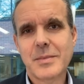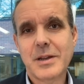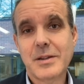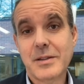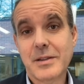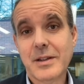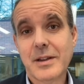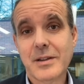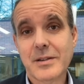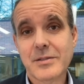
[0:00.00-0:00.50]

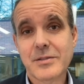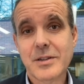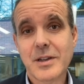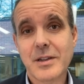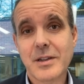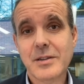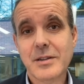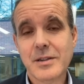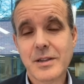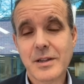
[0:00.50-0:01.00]
and
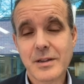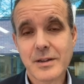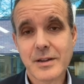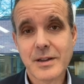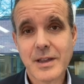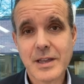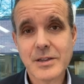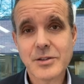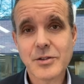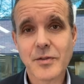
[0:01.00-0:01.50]

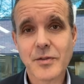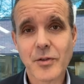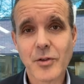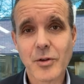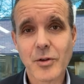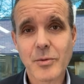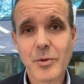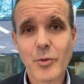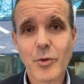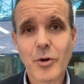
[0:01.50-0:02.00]
the case of
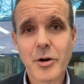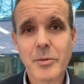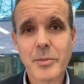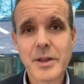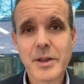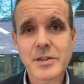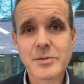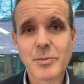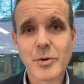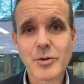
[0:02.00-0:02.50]
global
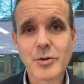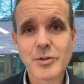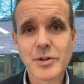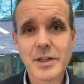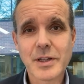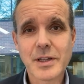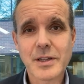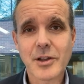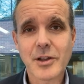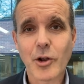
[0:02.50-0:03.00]
warming is
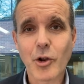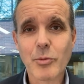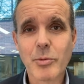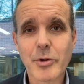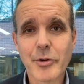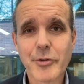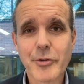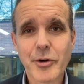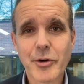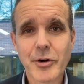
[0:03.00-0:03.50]
mostly the
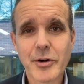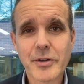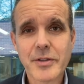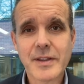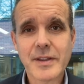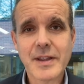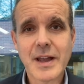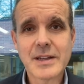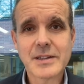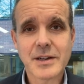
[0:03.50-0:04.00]
global north
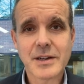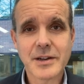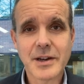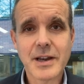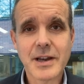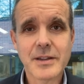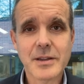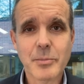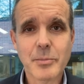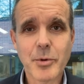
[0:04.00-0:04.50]
that has
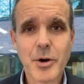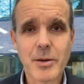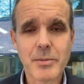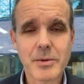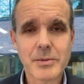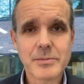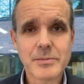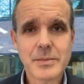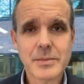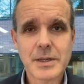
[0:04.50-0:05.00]
created the
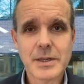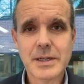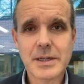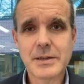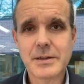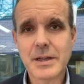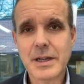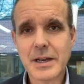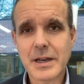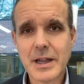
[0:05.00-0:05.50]
problem,
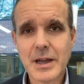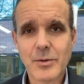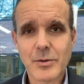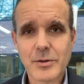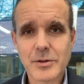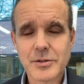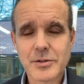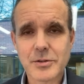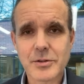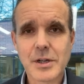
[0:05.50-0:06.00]
and now
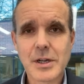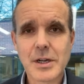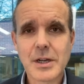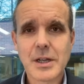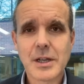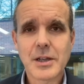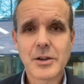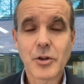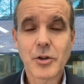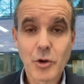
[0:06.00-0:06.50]
also
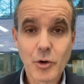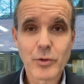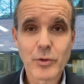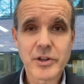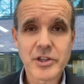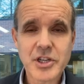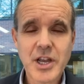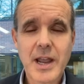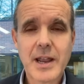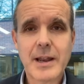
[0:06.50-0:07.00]

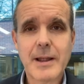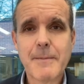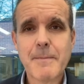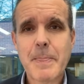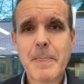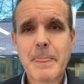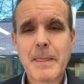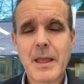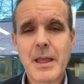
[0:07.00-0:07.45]
including China.